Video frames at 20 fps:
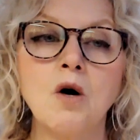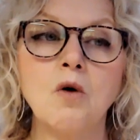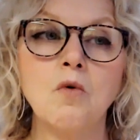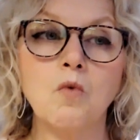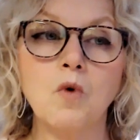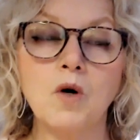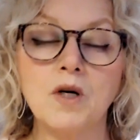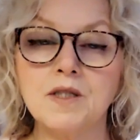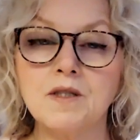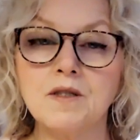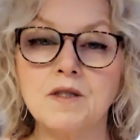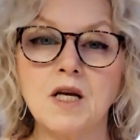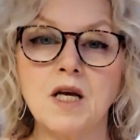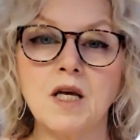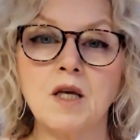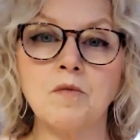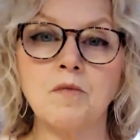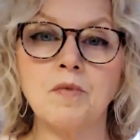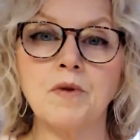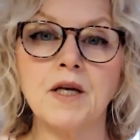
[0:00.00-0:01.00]
what is
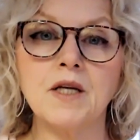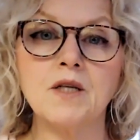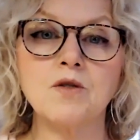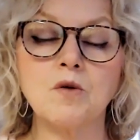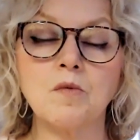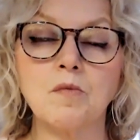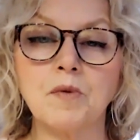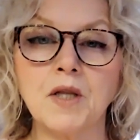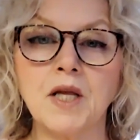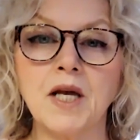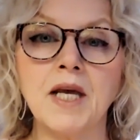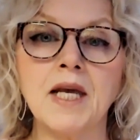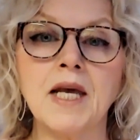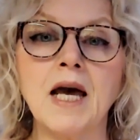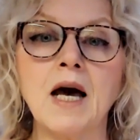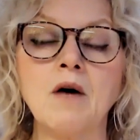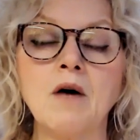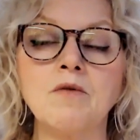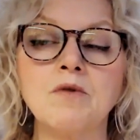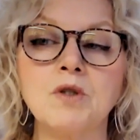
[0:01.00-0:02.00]
taking place or
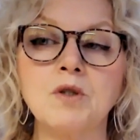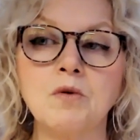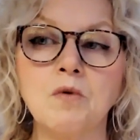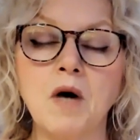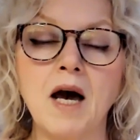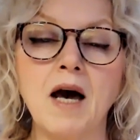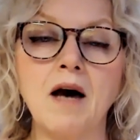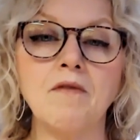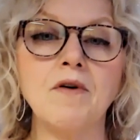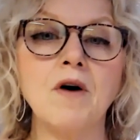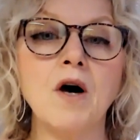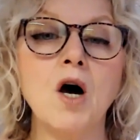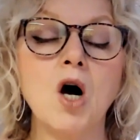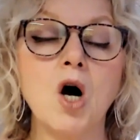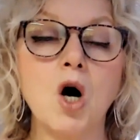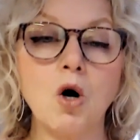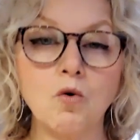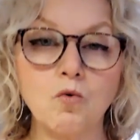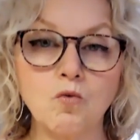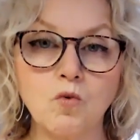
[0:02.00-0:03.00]
playing out, and you have
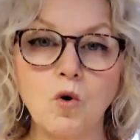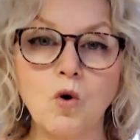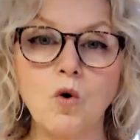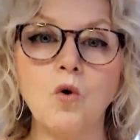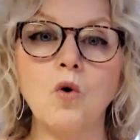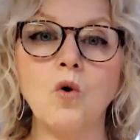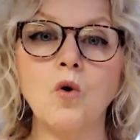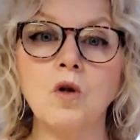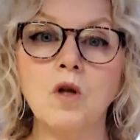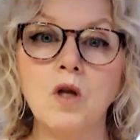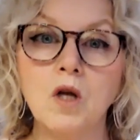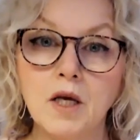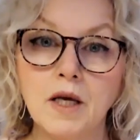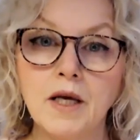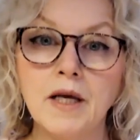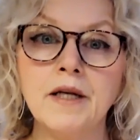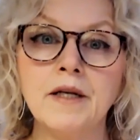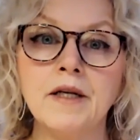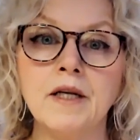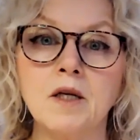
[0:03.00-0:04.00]
a role
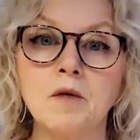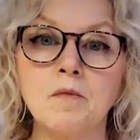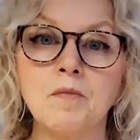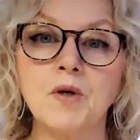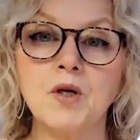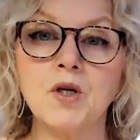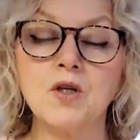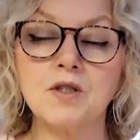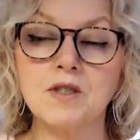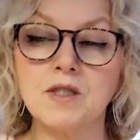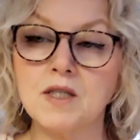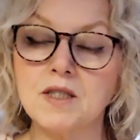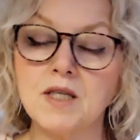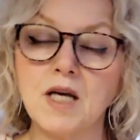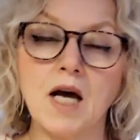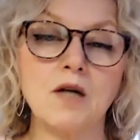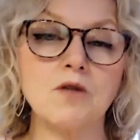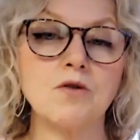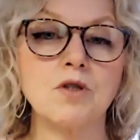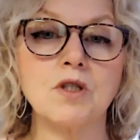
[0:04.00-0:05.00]
in it, because it's
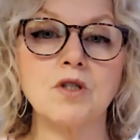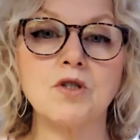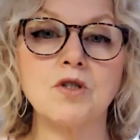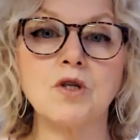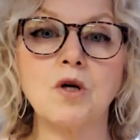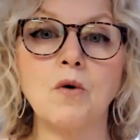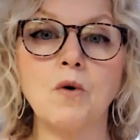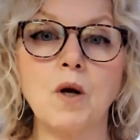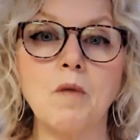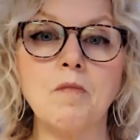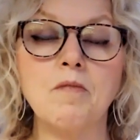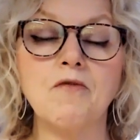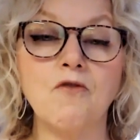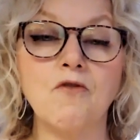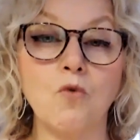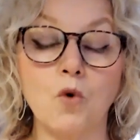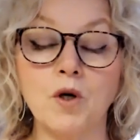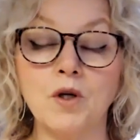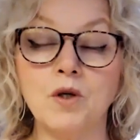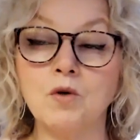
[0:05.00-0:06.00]
actually showed up
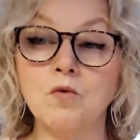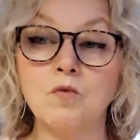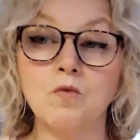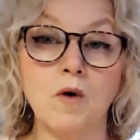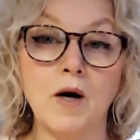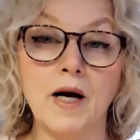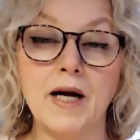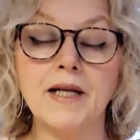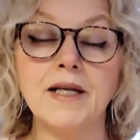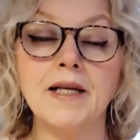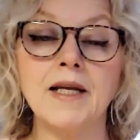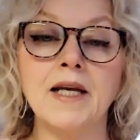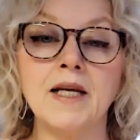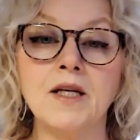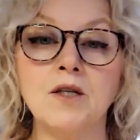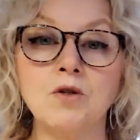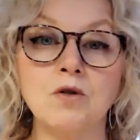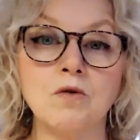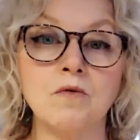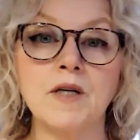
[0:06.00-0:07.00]
for you right
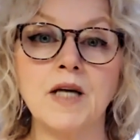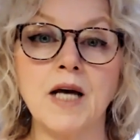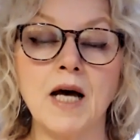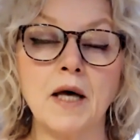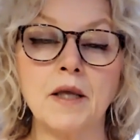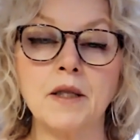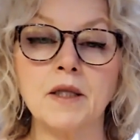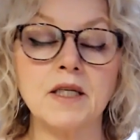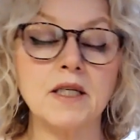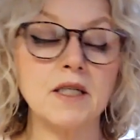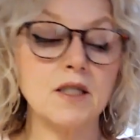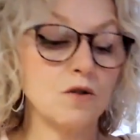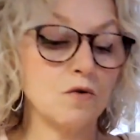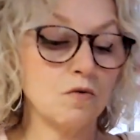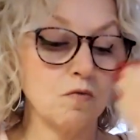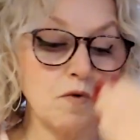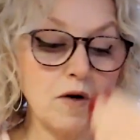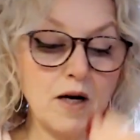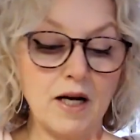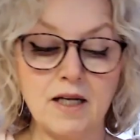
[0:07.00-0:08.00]
in your reality.
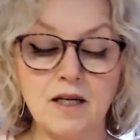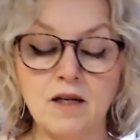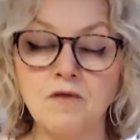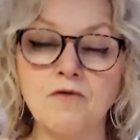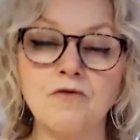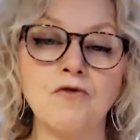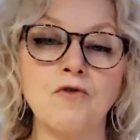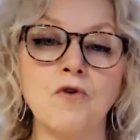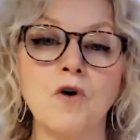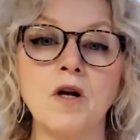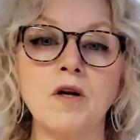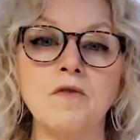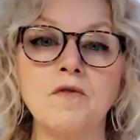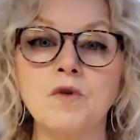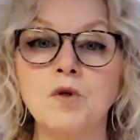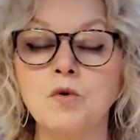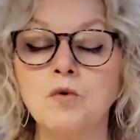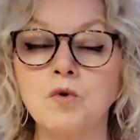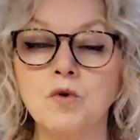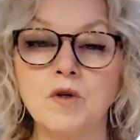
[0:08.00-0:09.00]
It's right in front of
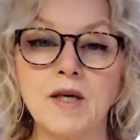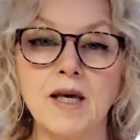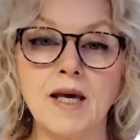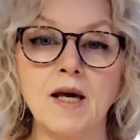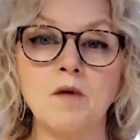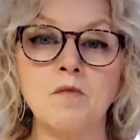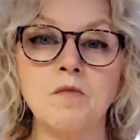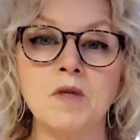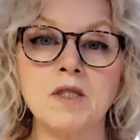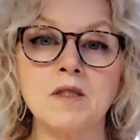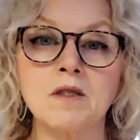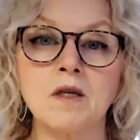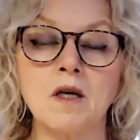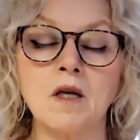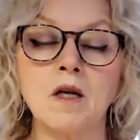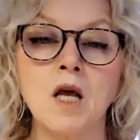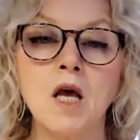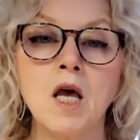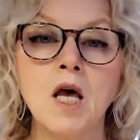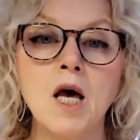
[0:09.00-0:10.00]
you. You can't miss
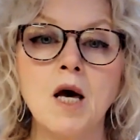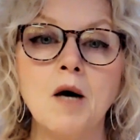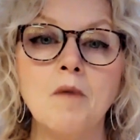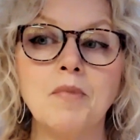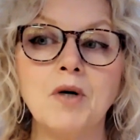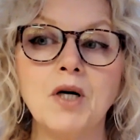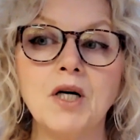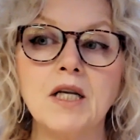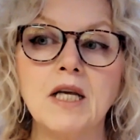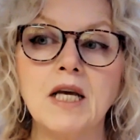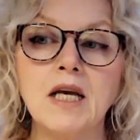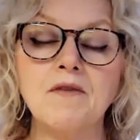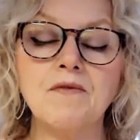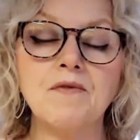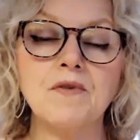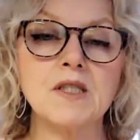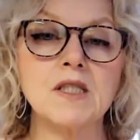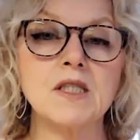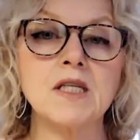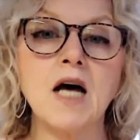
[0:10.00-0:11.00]
it. But
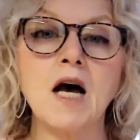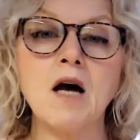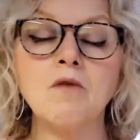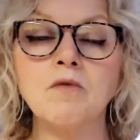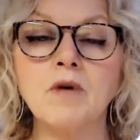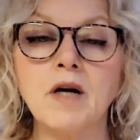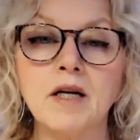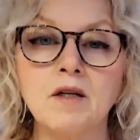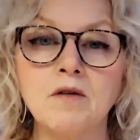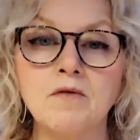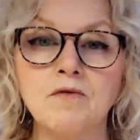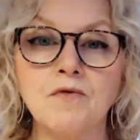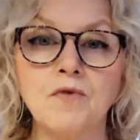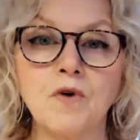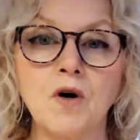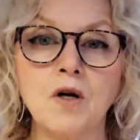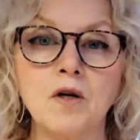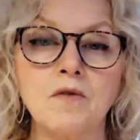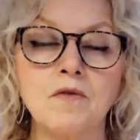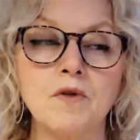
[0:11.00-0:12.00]
if it's not right in
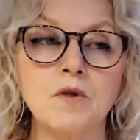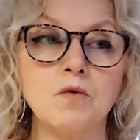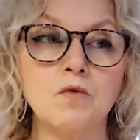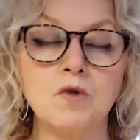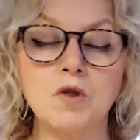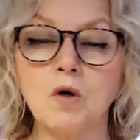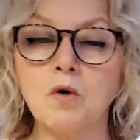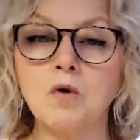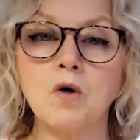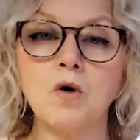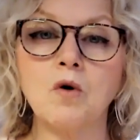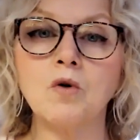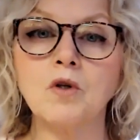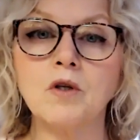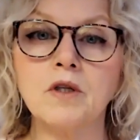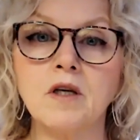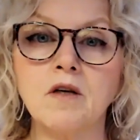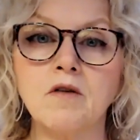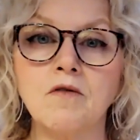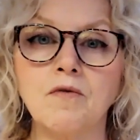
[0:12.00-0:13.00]
front of you, don't go
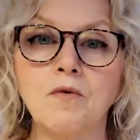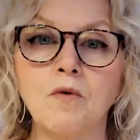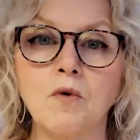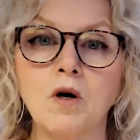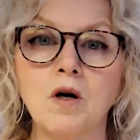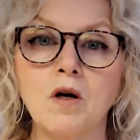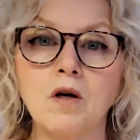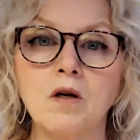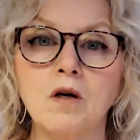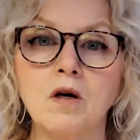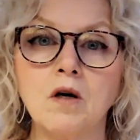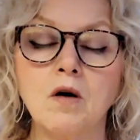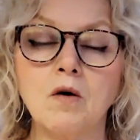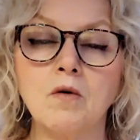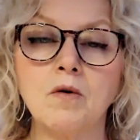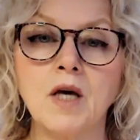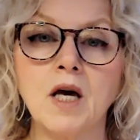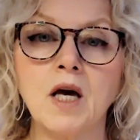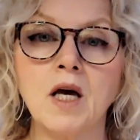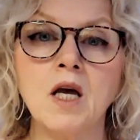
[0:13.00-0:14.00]
looking for it.
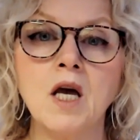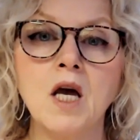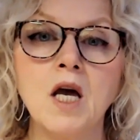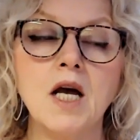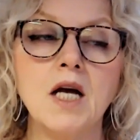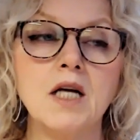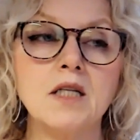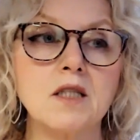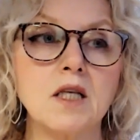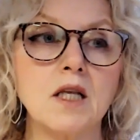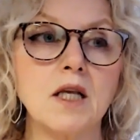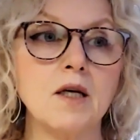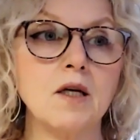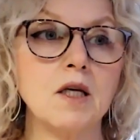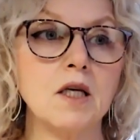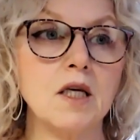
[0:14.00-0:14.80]
Okay. It's like